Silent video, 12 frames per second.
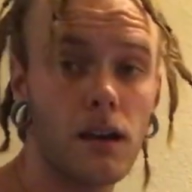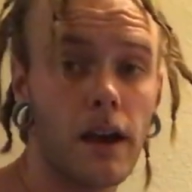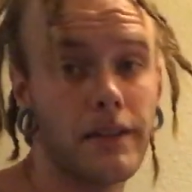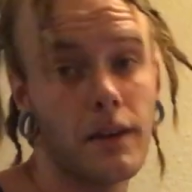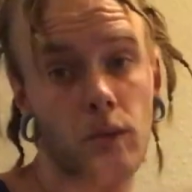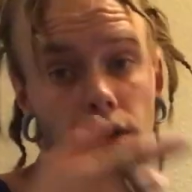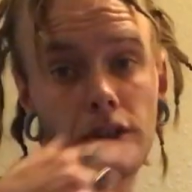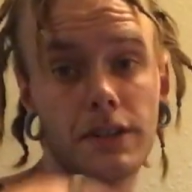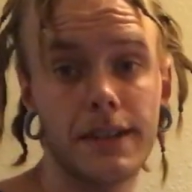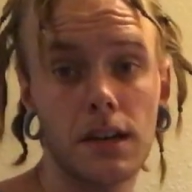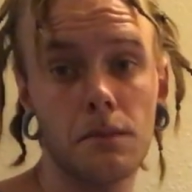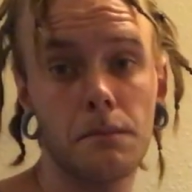And then when you're
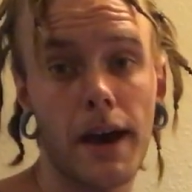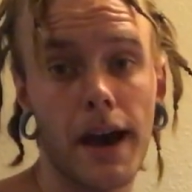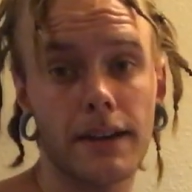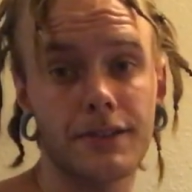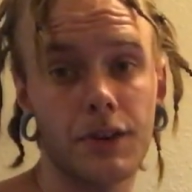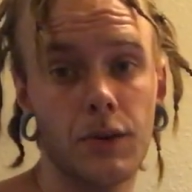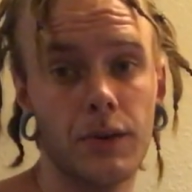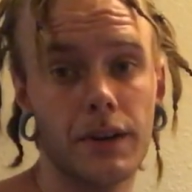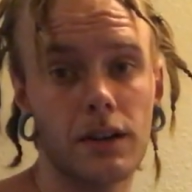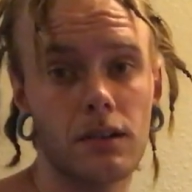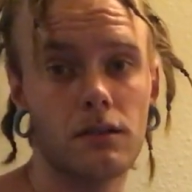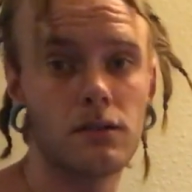done back
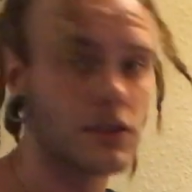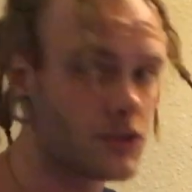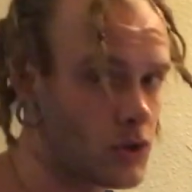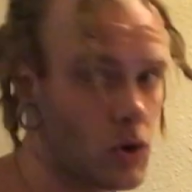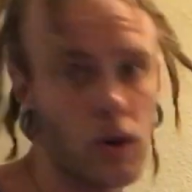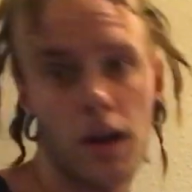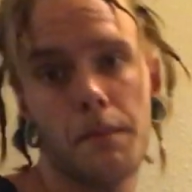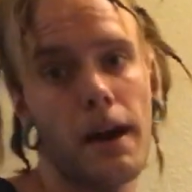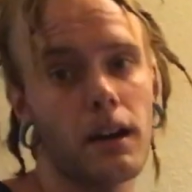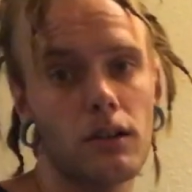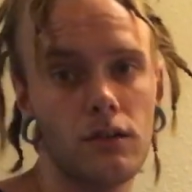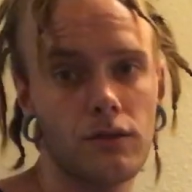sewing, just sew right
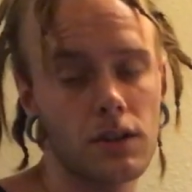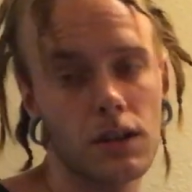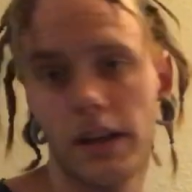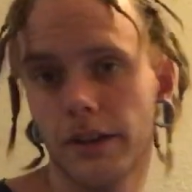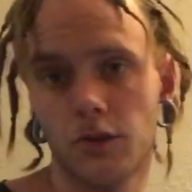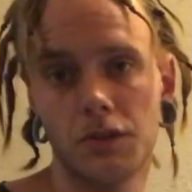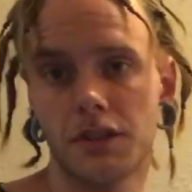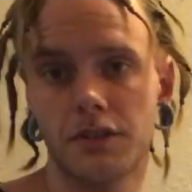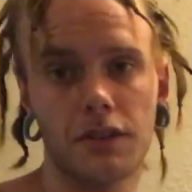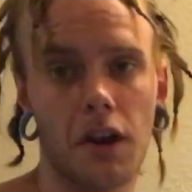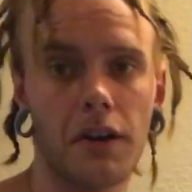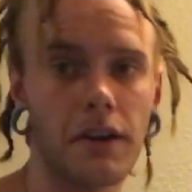back over it like you were just
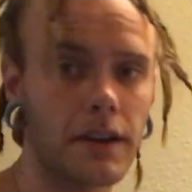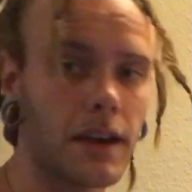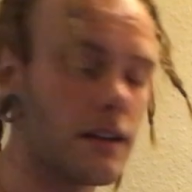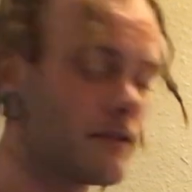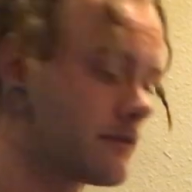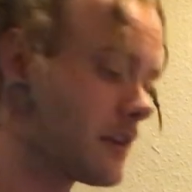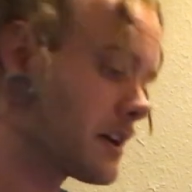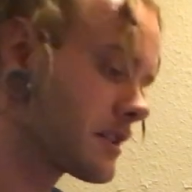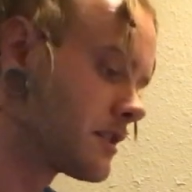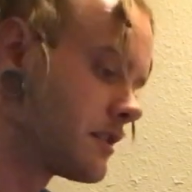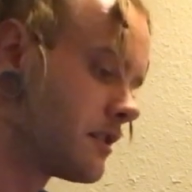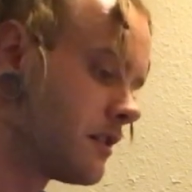starting again fresh.
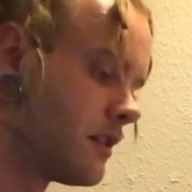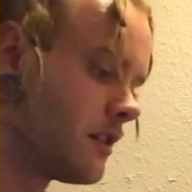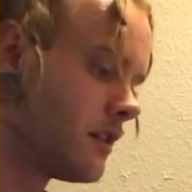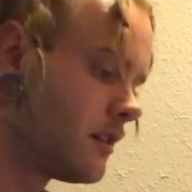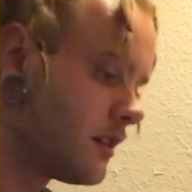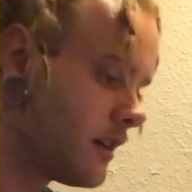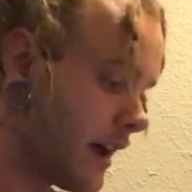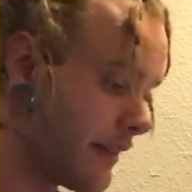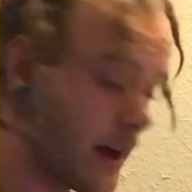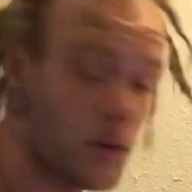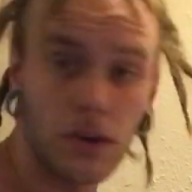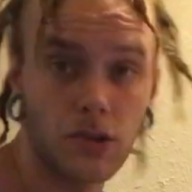And
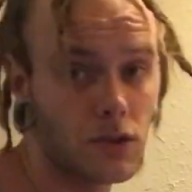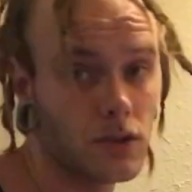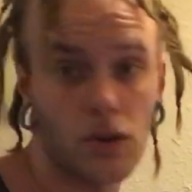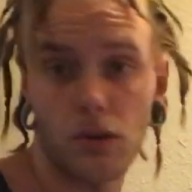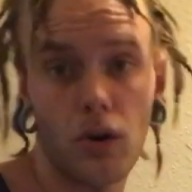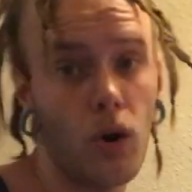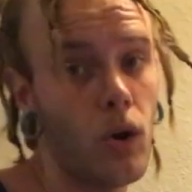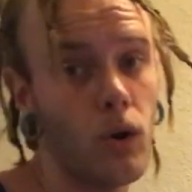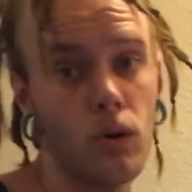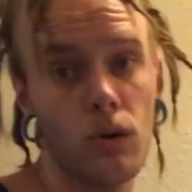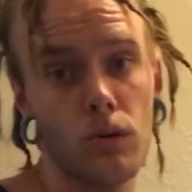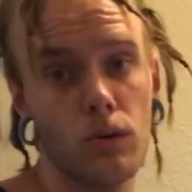that way you can go the
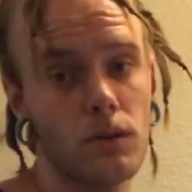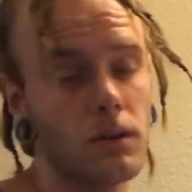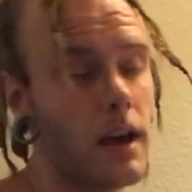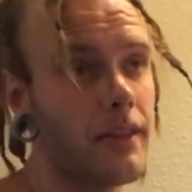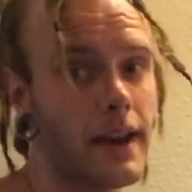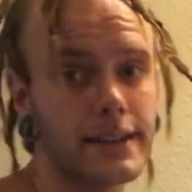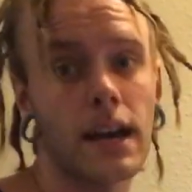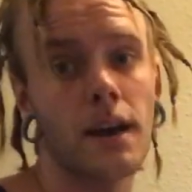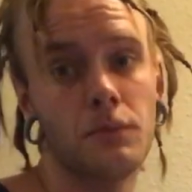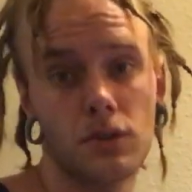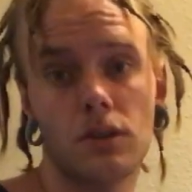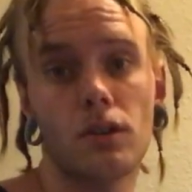whole, and that
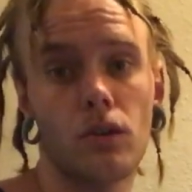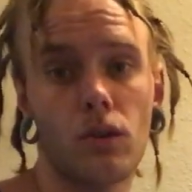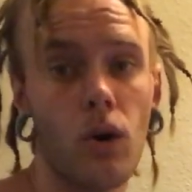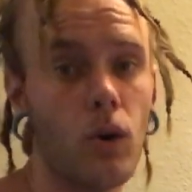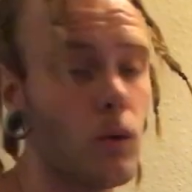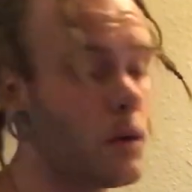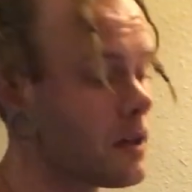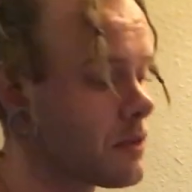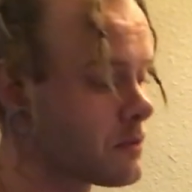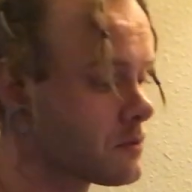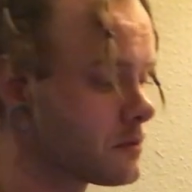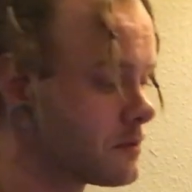time you can go the whole way
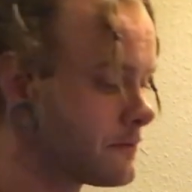through.